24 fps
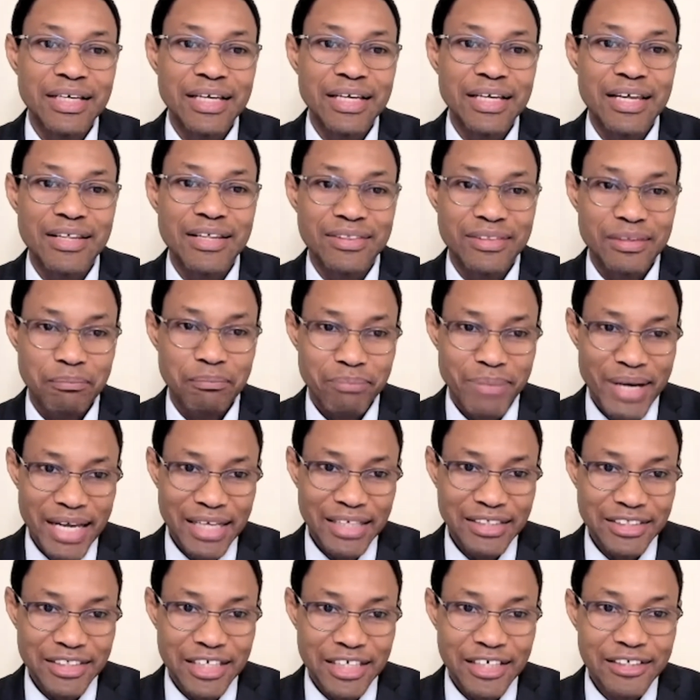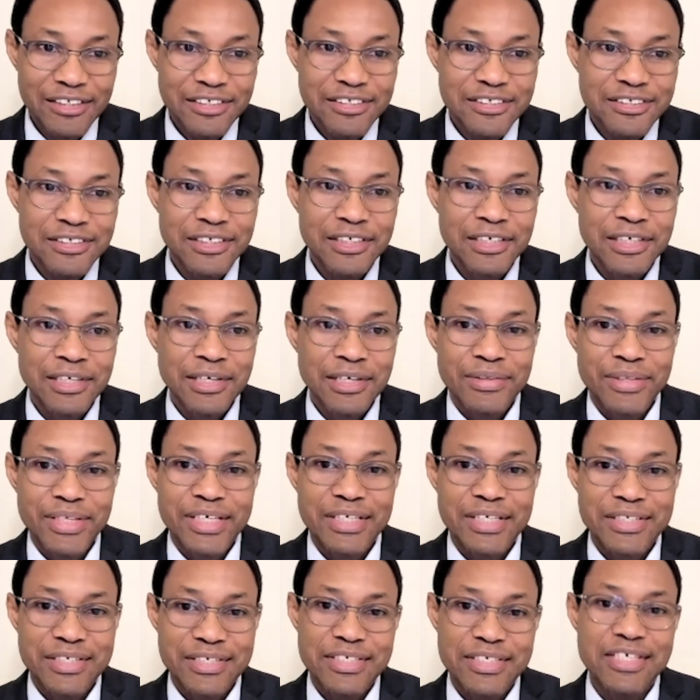in the bile ducts, the
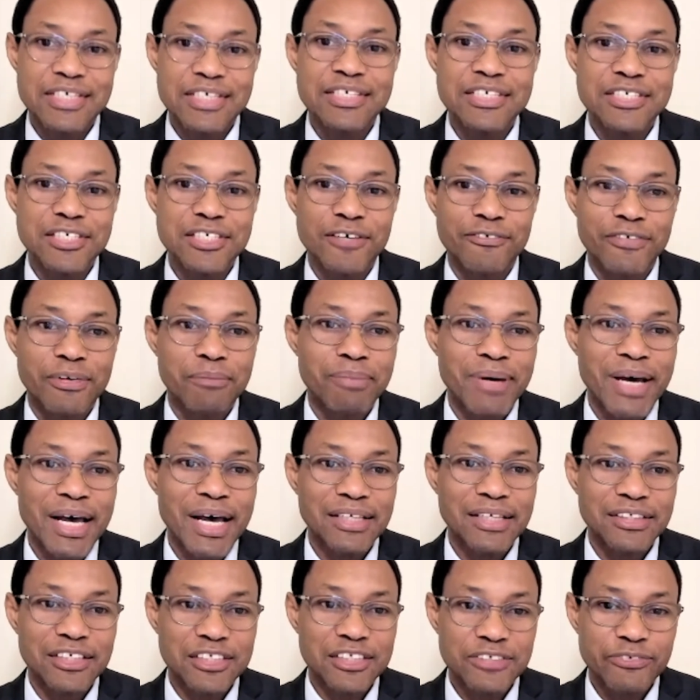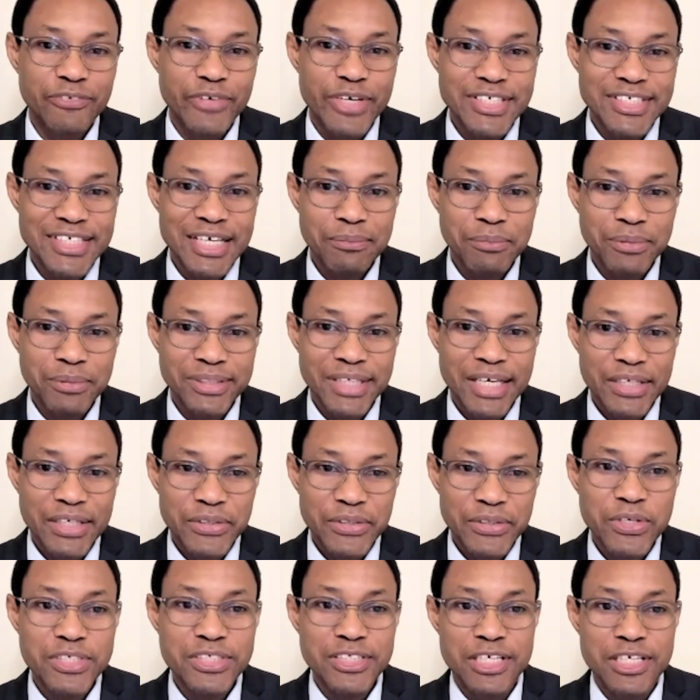diseases of the bile ducts, for example, that
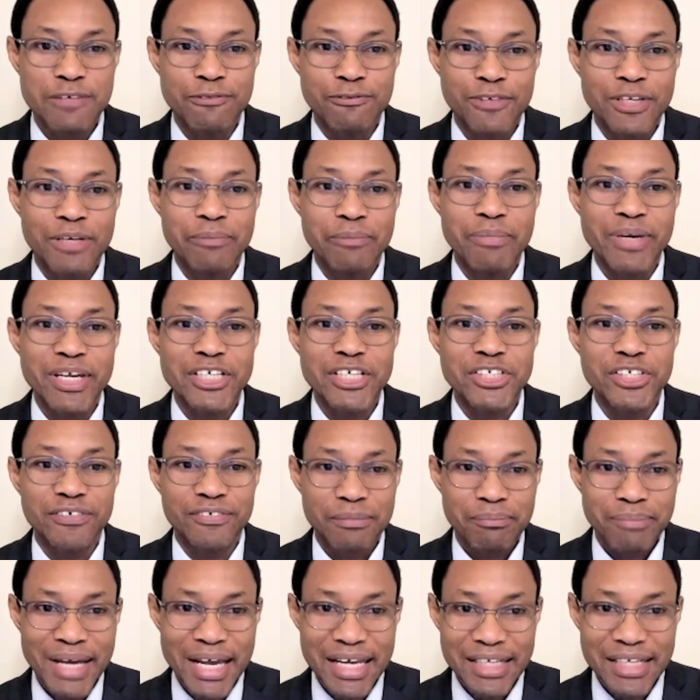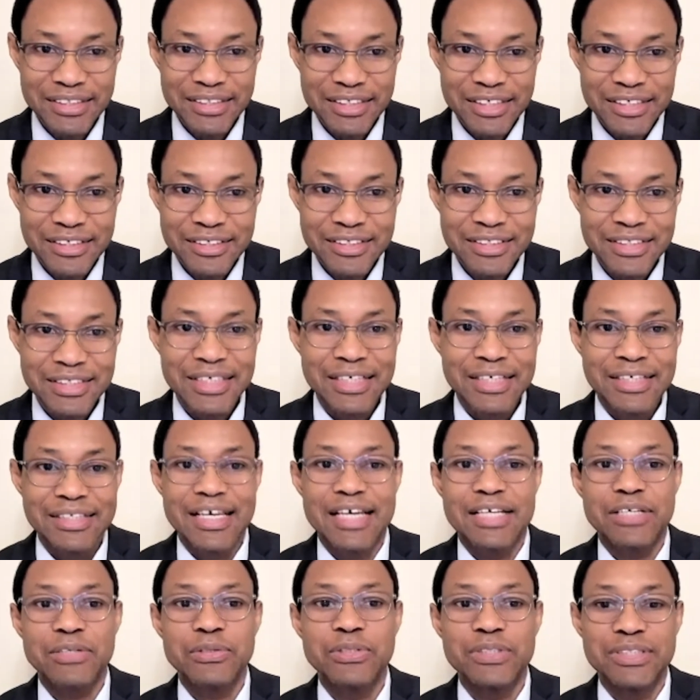cause inflammation of the bile ducts,
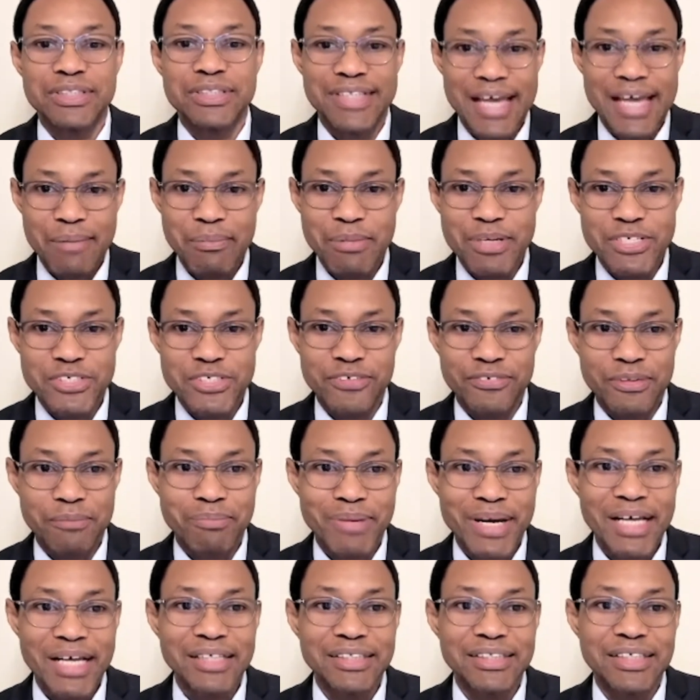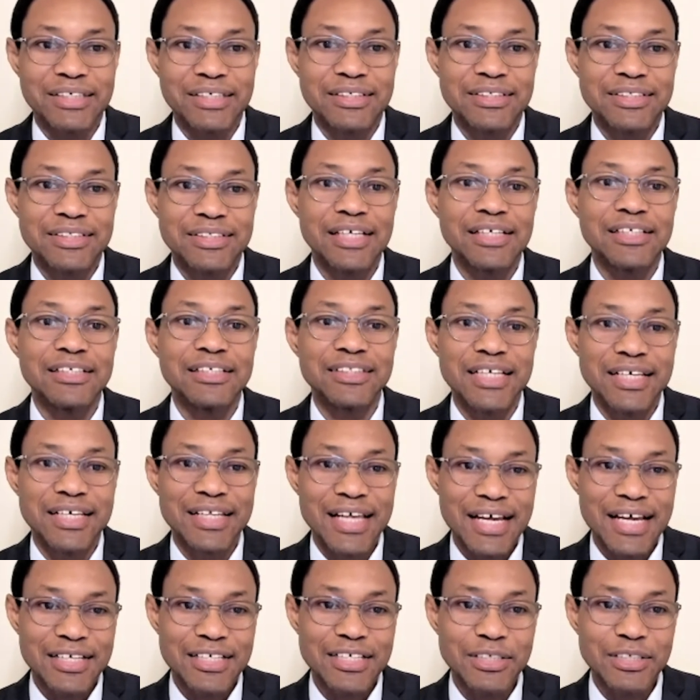that cause damage of the bile duct cells, and
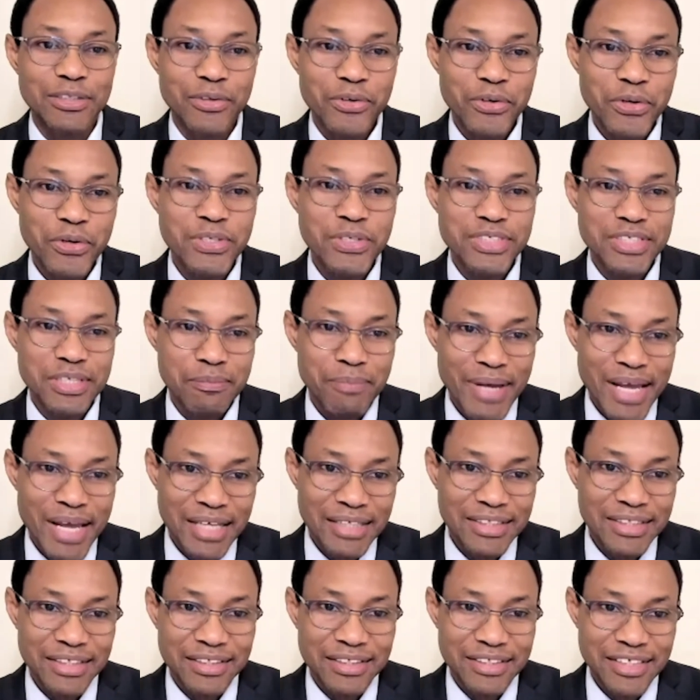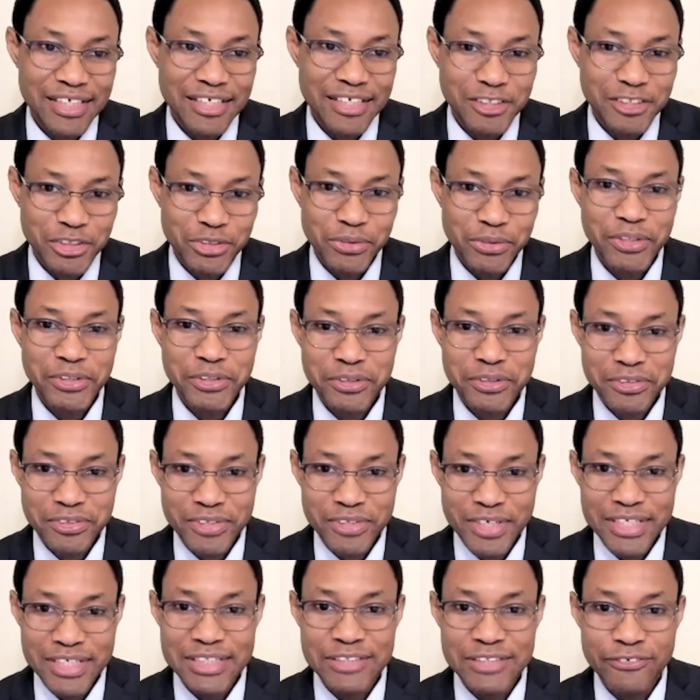that can cause the bile duct cells to also
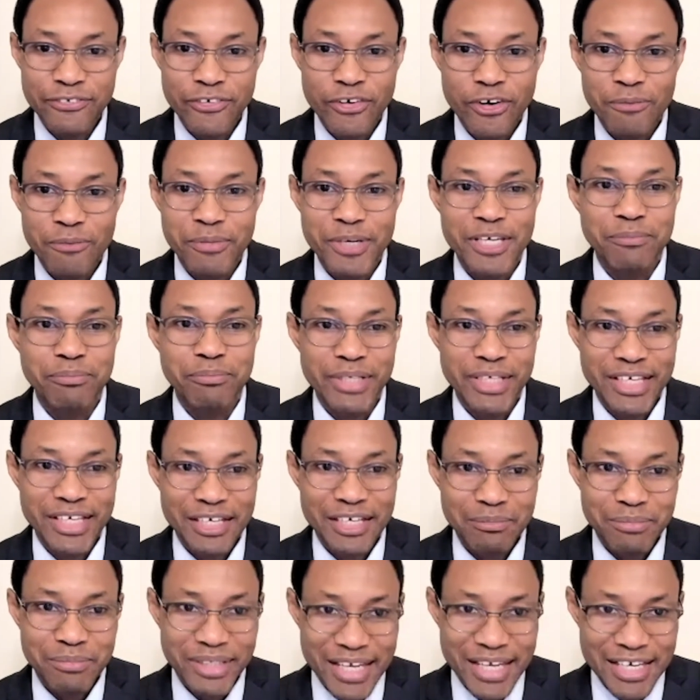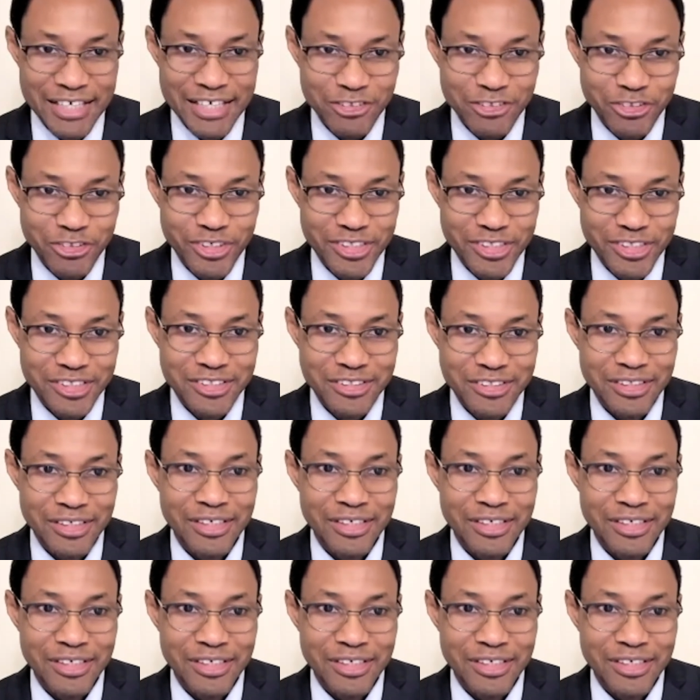transform and become cancerous.